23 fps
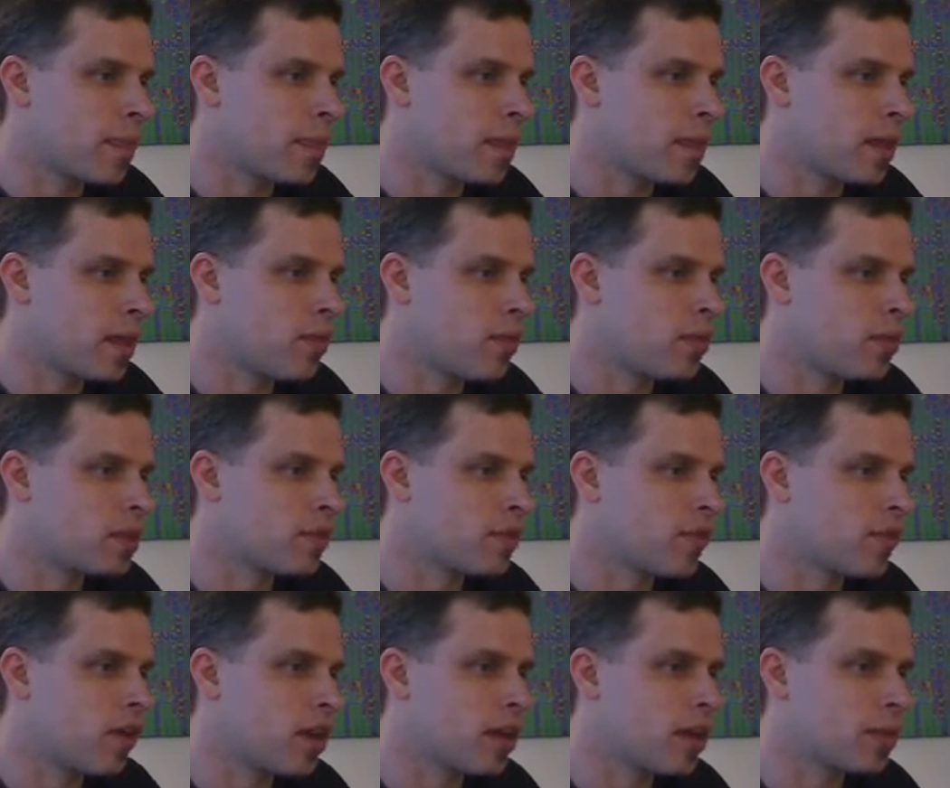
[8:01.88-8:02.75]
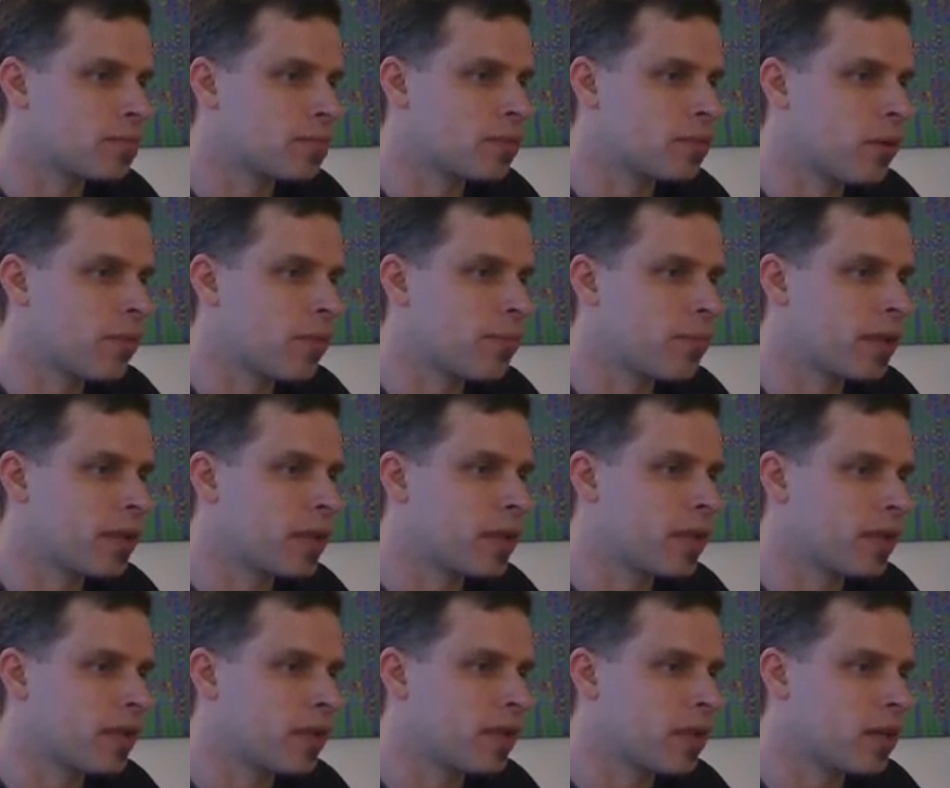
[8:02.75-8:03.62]
here we're defining a
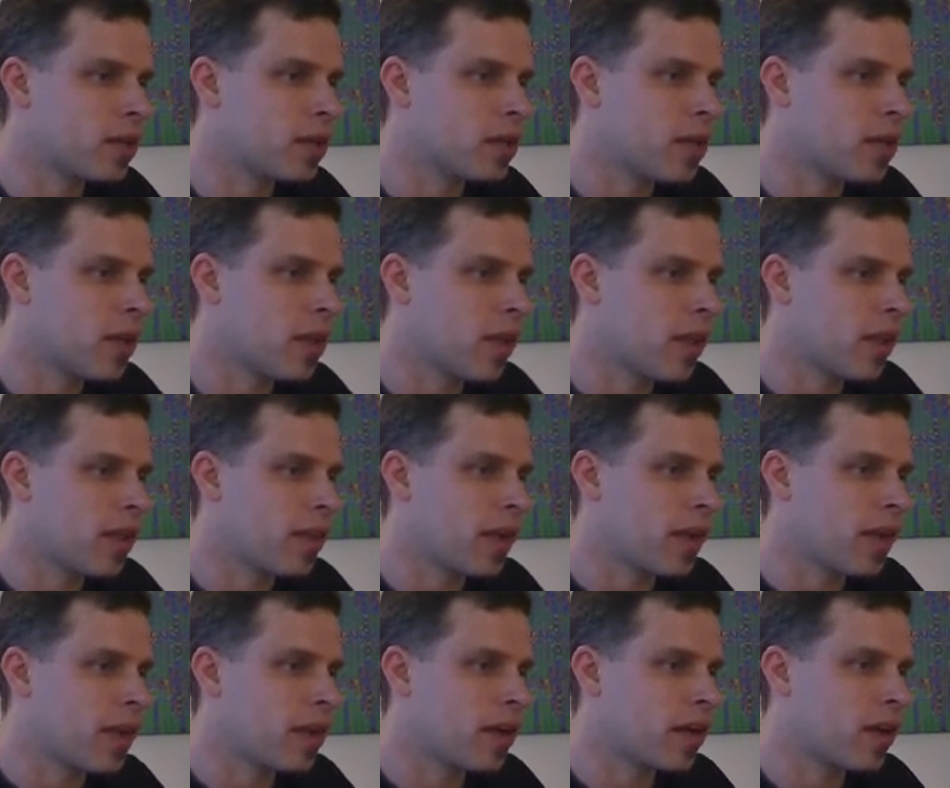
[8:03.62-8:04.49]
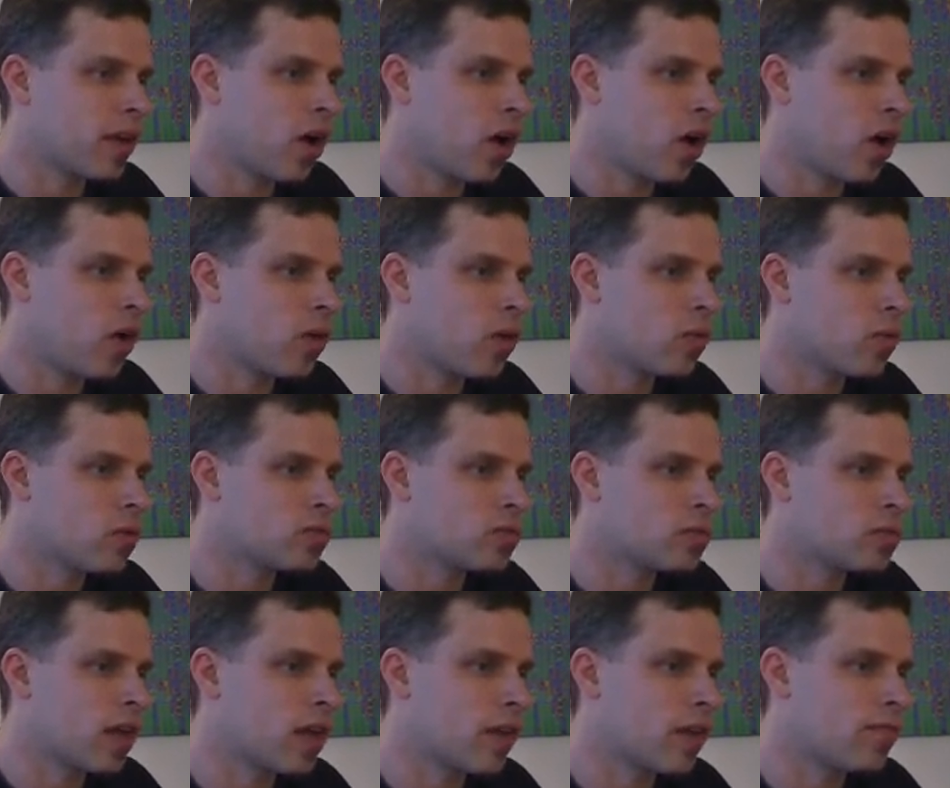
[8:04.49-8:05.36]
probability that
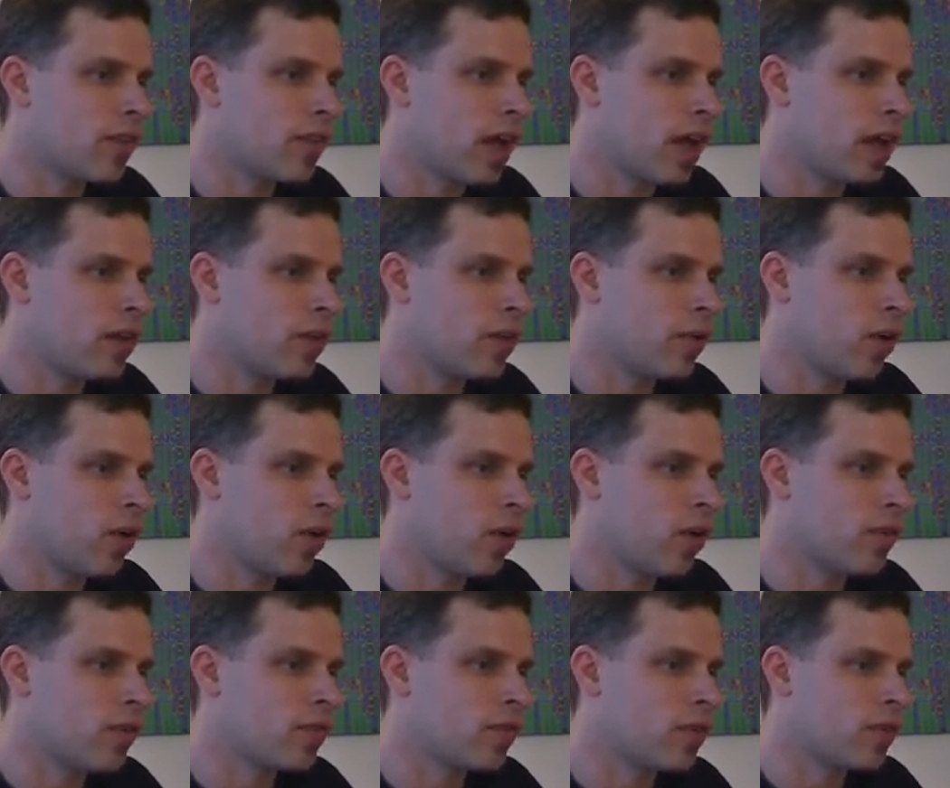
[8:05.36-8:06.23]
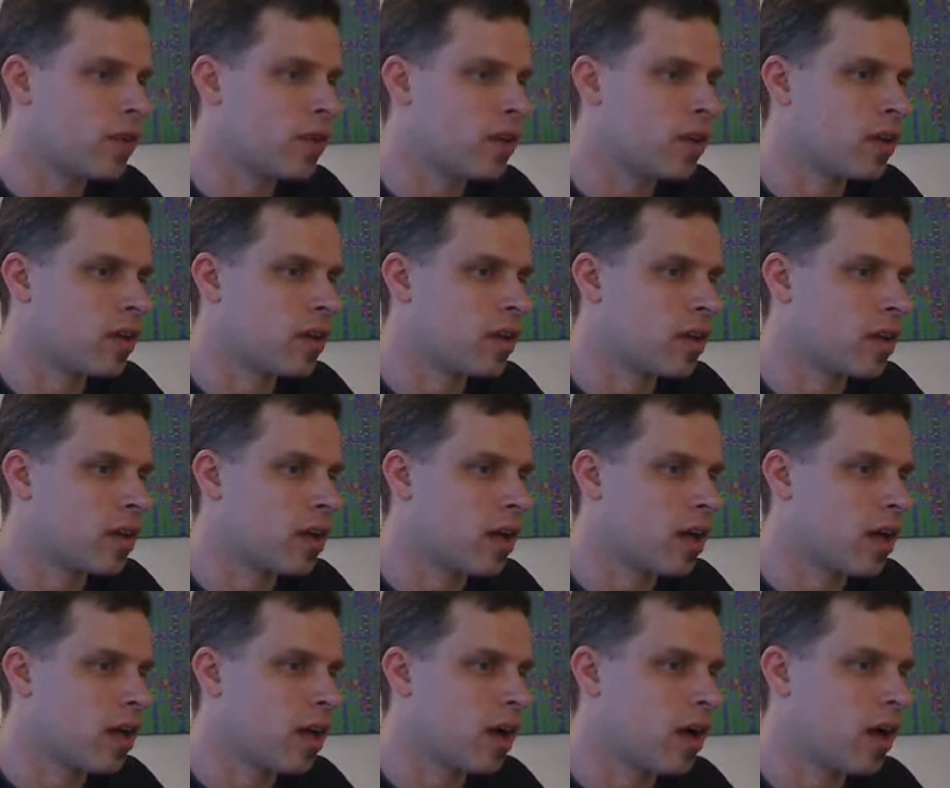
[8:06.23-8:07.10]
holds a value of
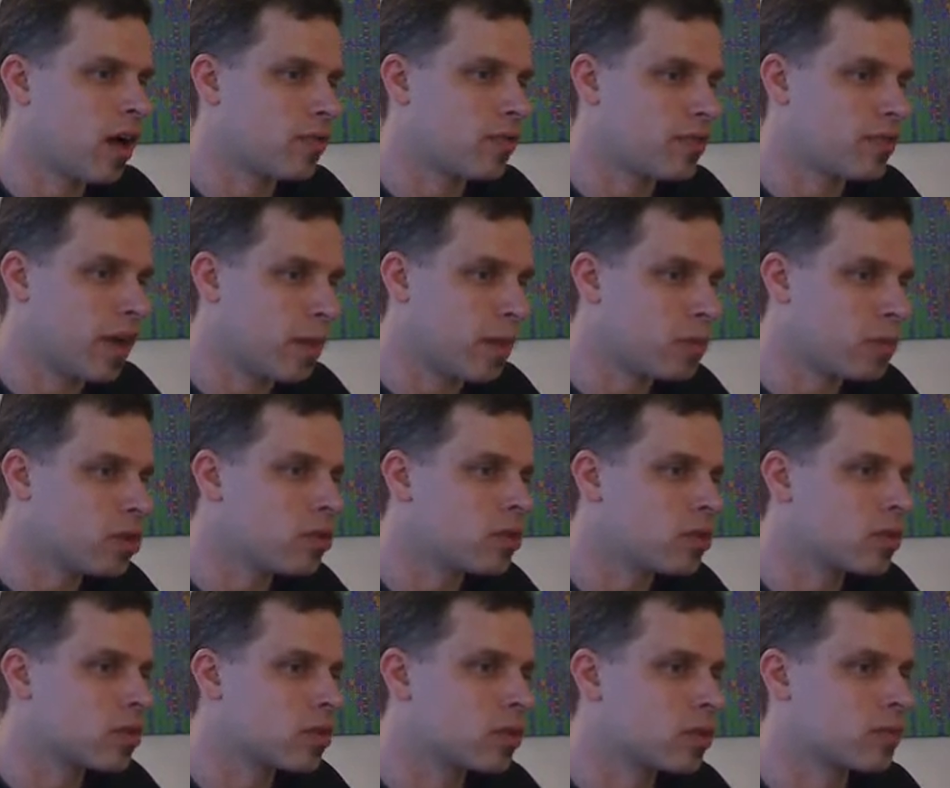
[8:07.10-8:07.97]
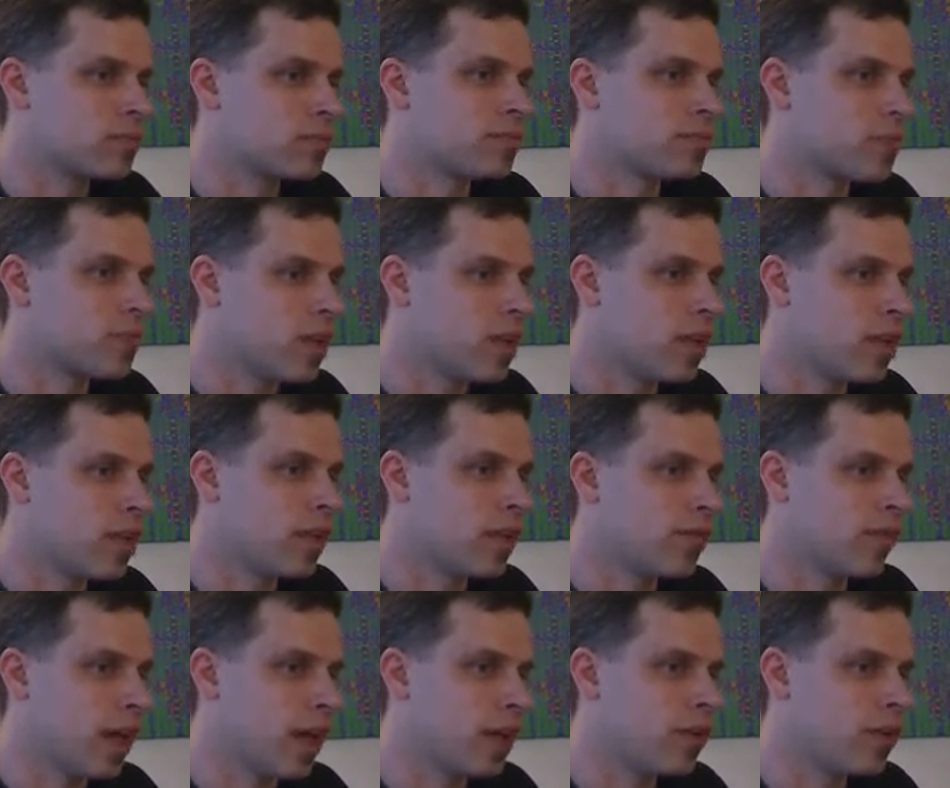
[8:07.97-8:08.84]
double, here
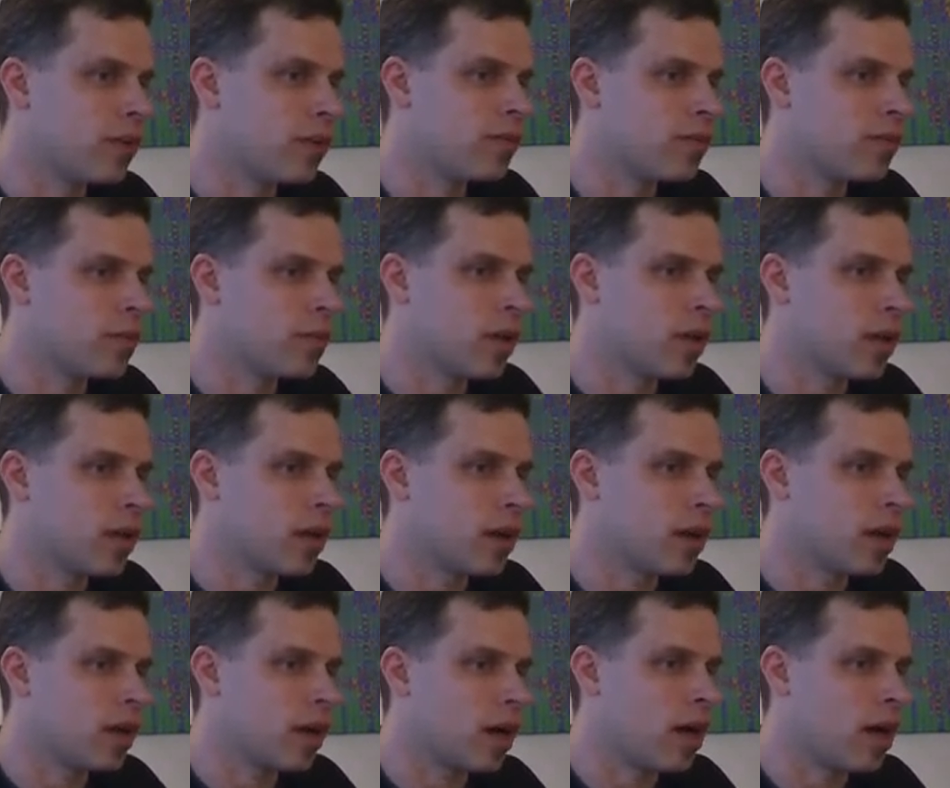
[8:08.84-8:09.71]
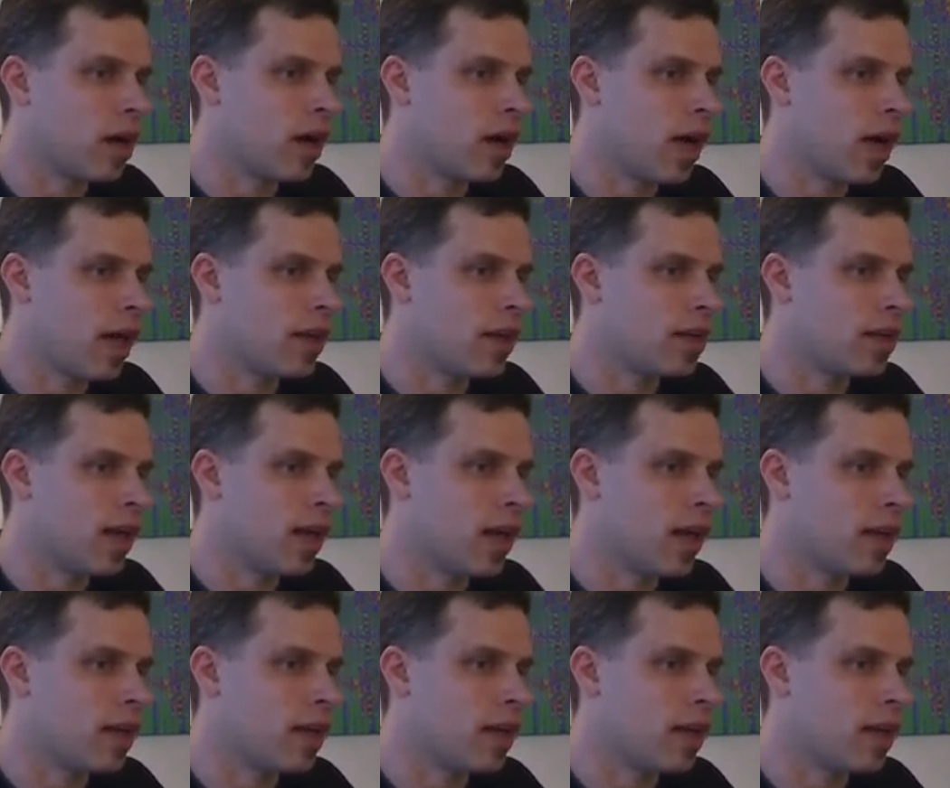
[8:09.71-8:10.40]
value, and